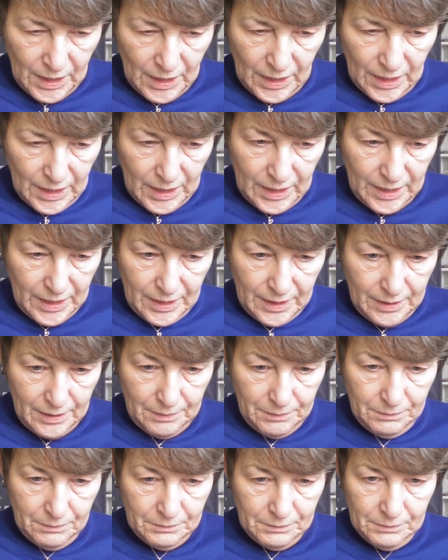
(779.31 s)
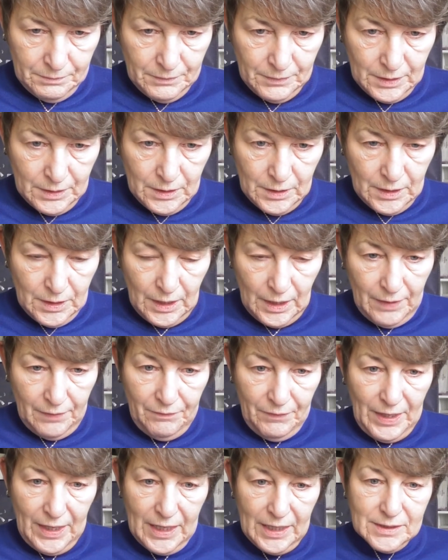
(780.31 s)
And
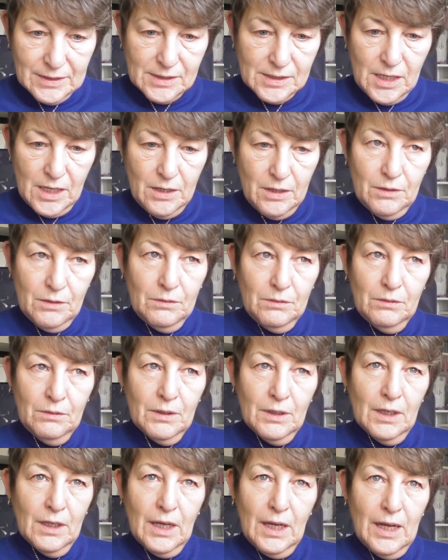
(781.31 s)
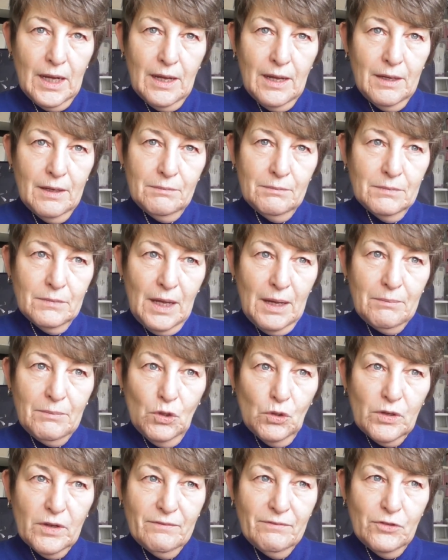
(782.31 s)
that, so I'm
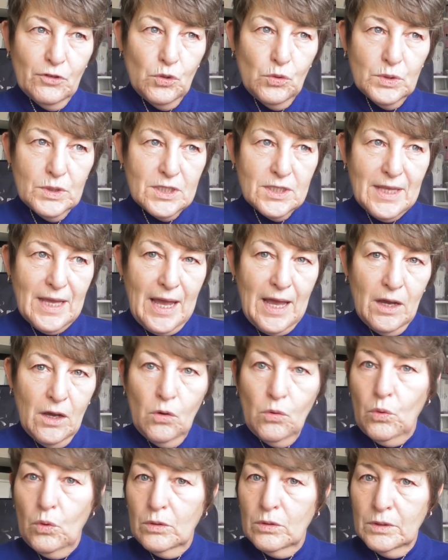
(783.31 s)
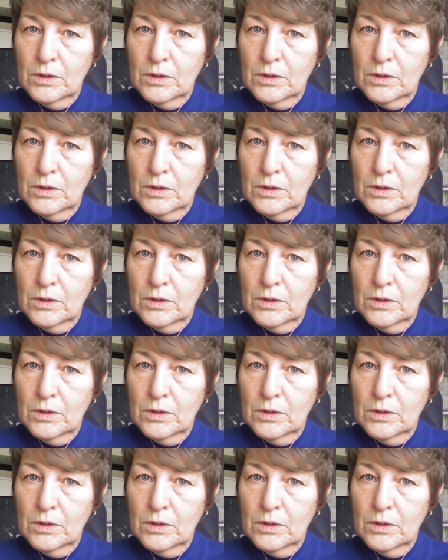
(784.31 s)
looking forward to that. Oh,